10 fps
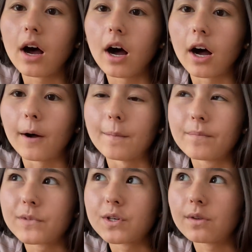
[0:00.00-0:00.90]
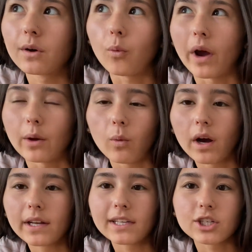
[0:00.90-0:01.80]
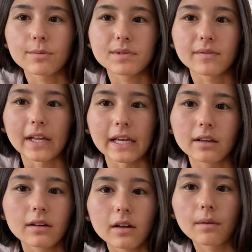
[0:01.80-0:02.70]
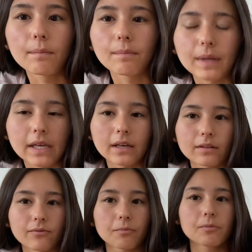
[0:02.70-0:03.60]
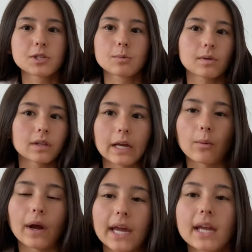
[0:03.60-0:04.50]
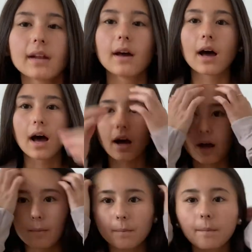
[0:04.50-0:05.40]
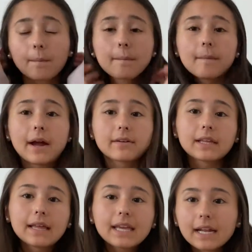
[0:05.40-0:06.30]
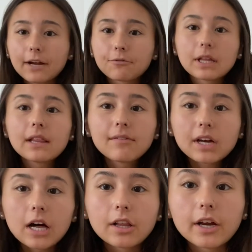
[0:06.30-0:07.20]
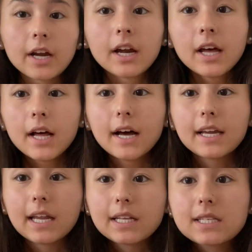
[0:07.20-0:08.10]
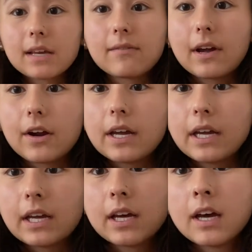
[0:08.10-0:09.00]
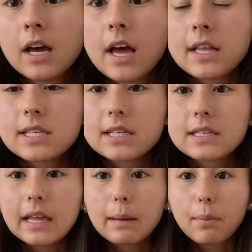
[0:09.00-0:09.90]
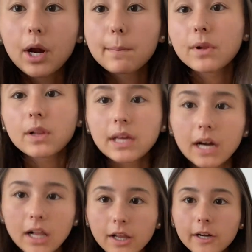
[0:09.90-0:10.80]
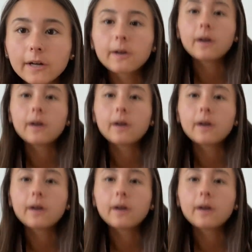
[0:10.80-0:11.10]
um, to the white one in terms of like being super lightweight. Um, I really like it. I really love the color. Again, it's like very, it's this light purpley color.